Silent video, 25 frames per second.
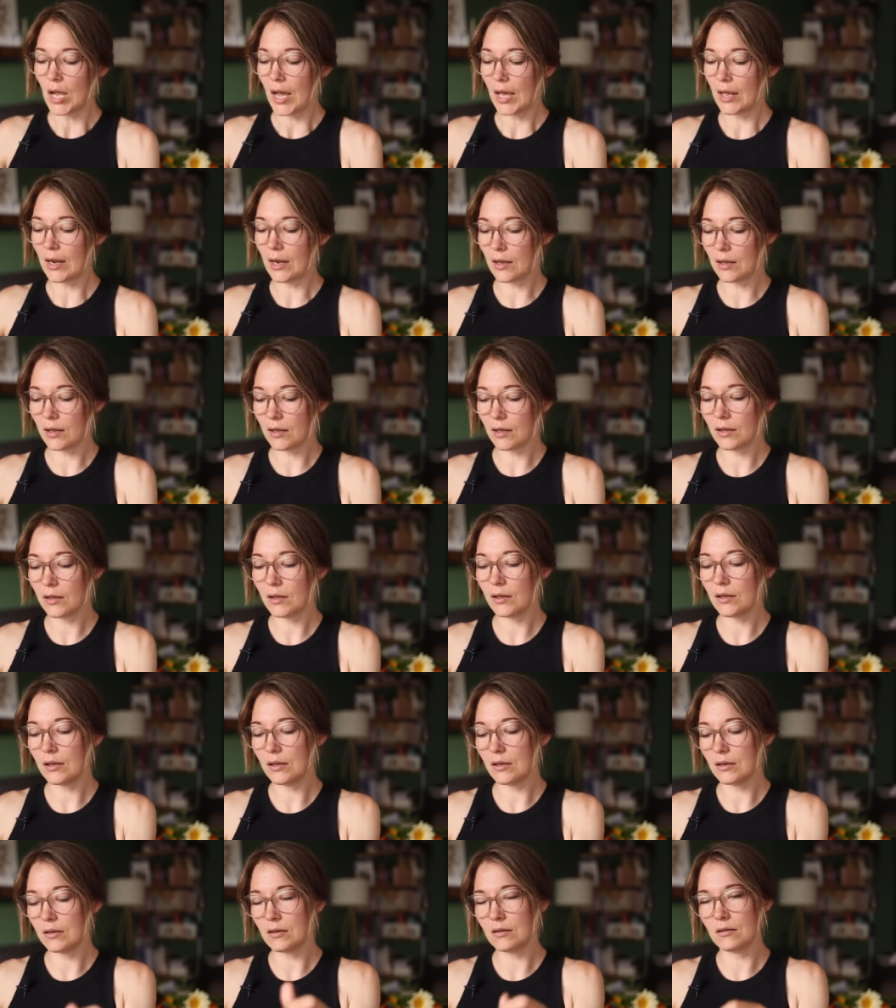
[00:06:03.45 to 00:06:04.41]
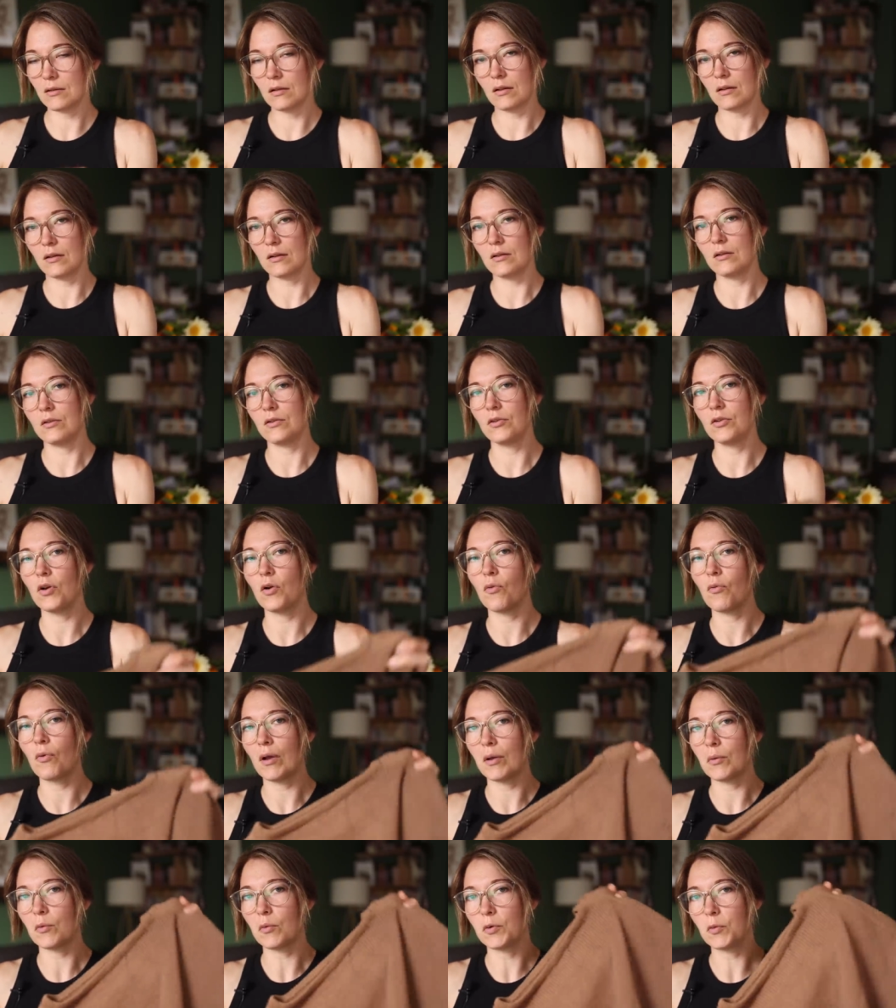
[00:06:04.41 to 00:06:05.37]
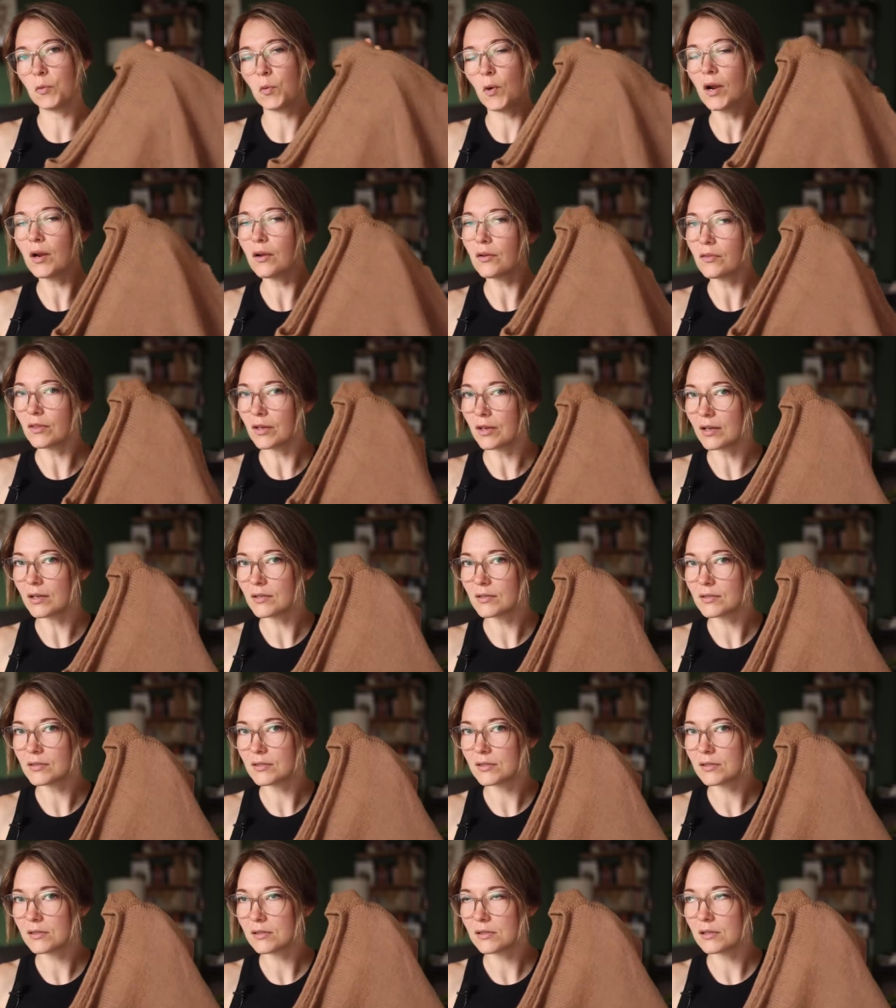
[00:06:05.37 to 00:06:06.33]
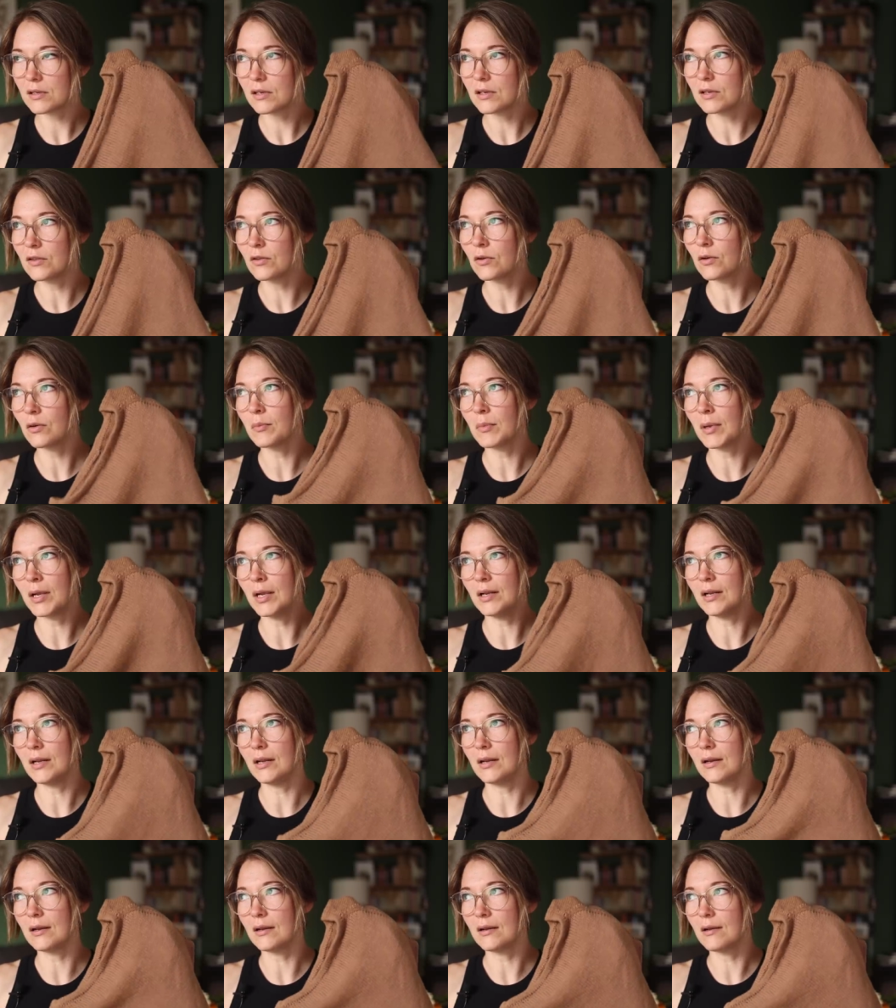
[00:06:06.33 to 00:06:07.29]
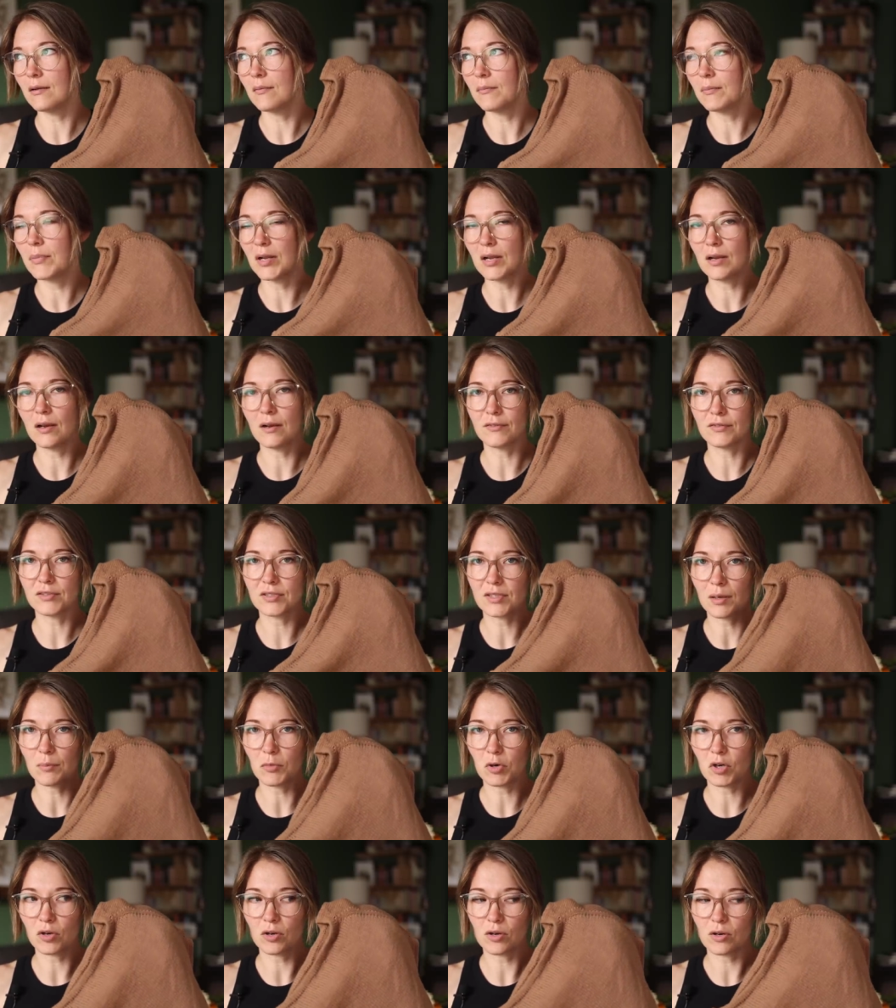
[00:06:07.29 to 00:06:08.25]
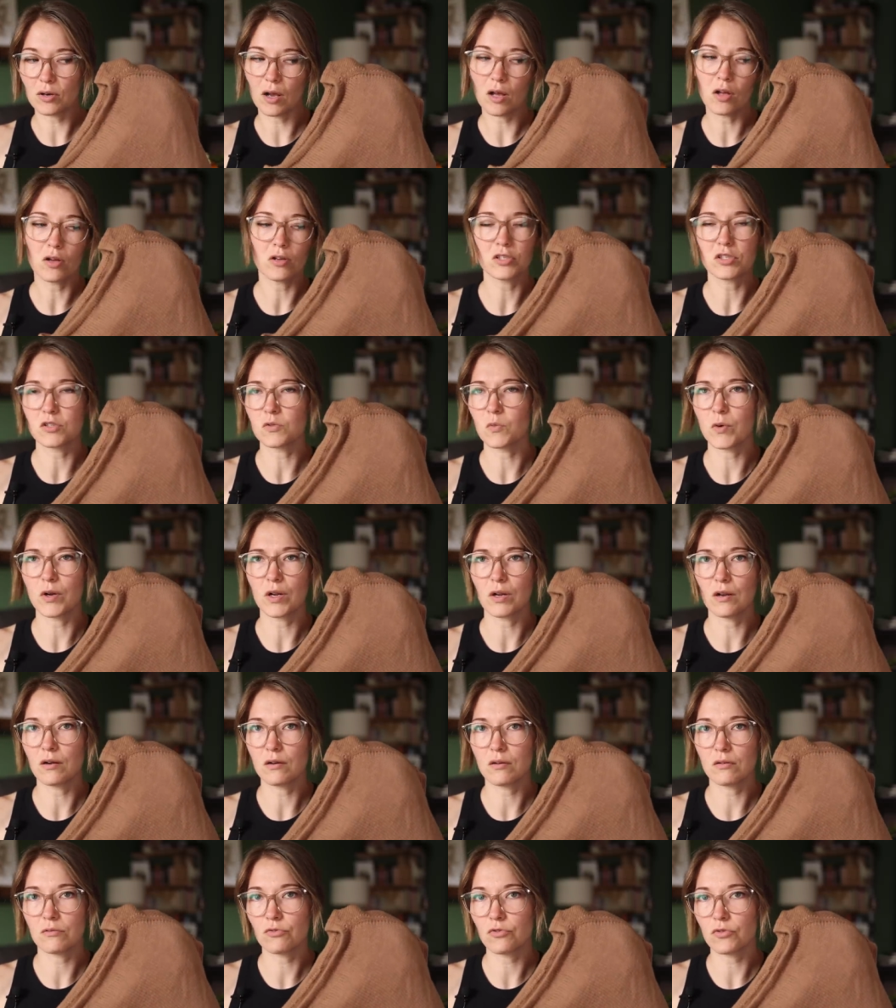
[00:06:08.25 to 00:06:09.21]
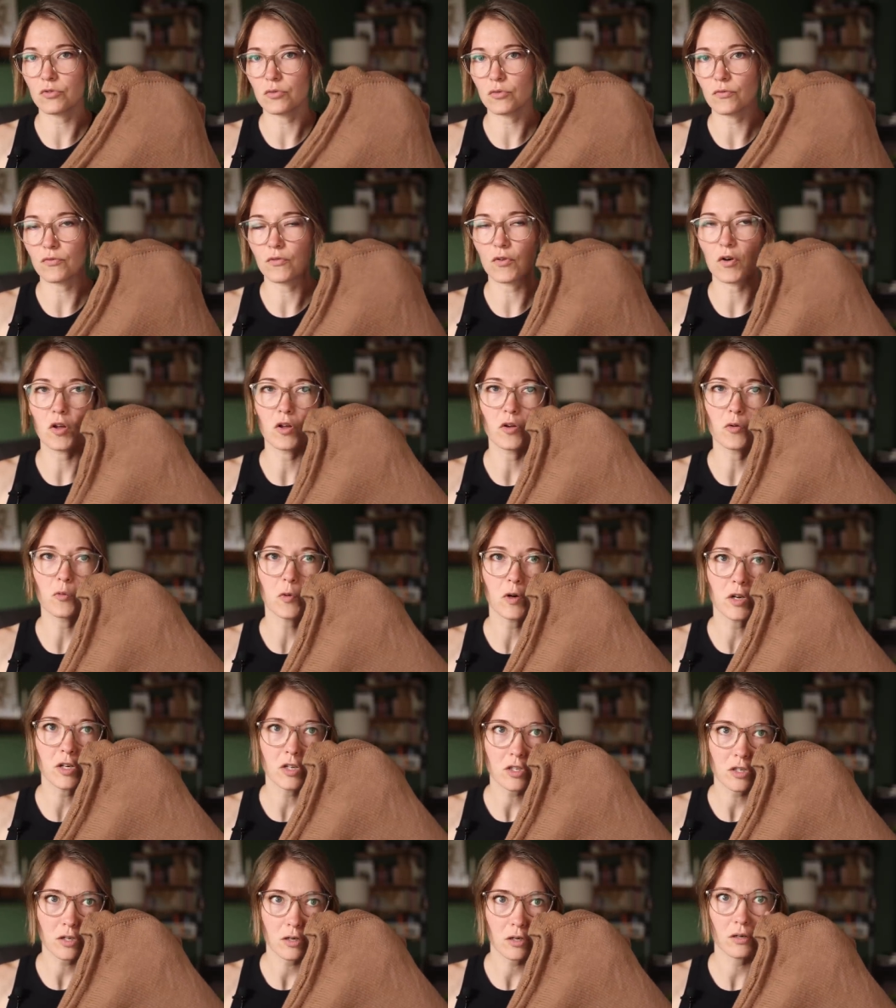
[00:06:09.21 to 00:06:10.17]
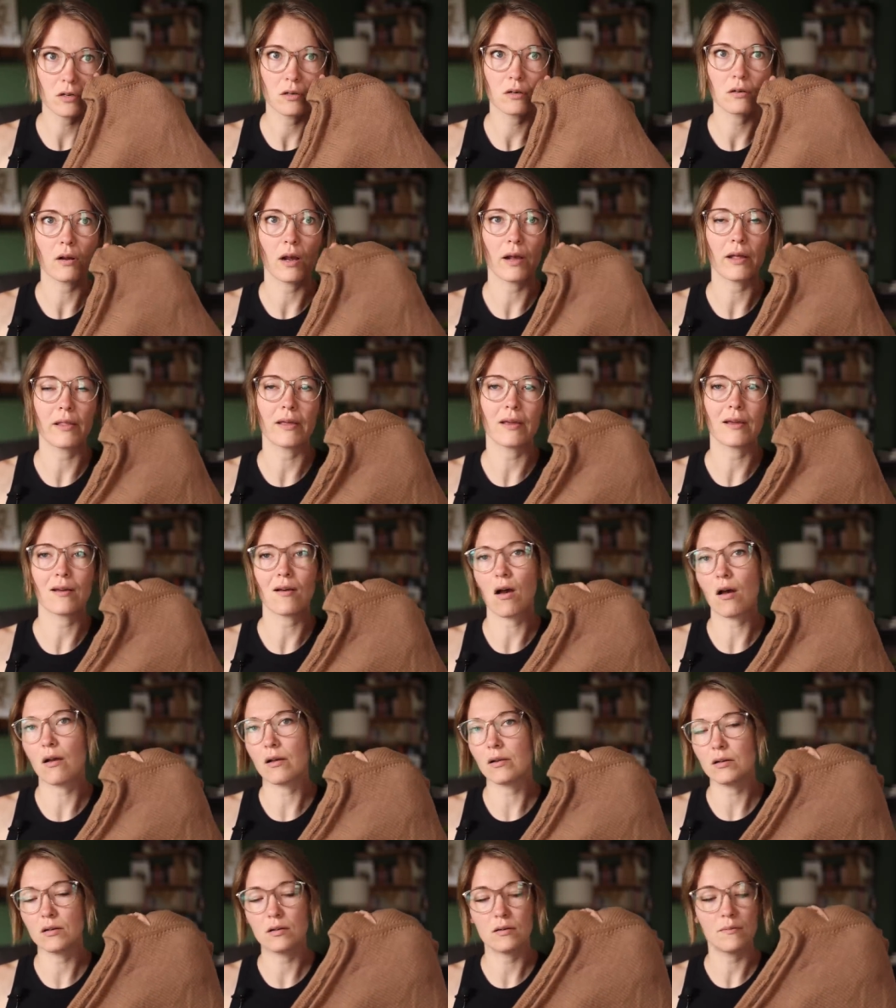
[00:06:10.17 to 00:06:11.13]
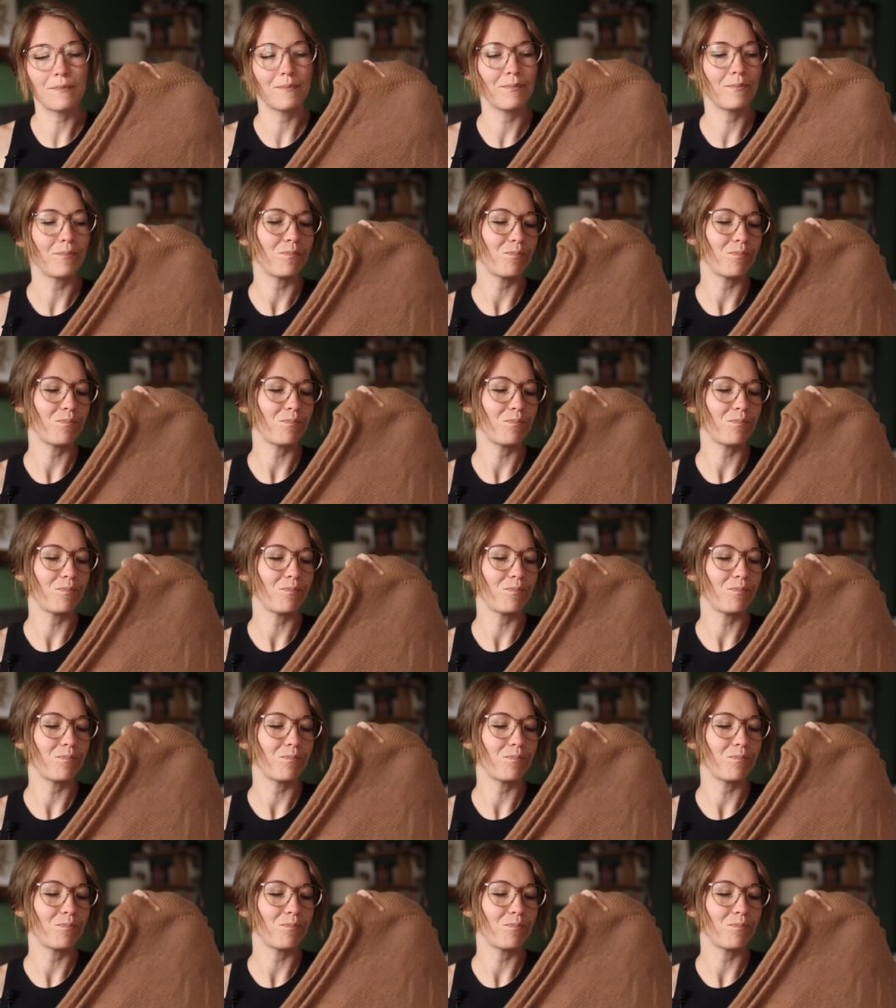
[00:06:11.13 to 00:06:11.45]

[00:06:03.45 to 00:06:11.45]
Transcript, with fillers: And I know I would wear this in the remaining bit of summer. I'll also wear it through fall and winter. I like cotton.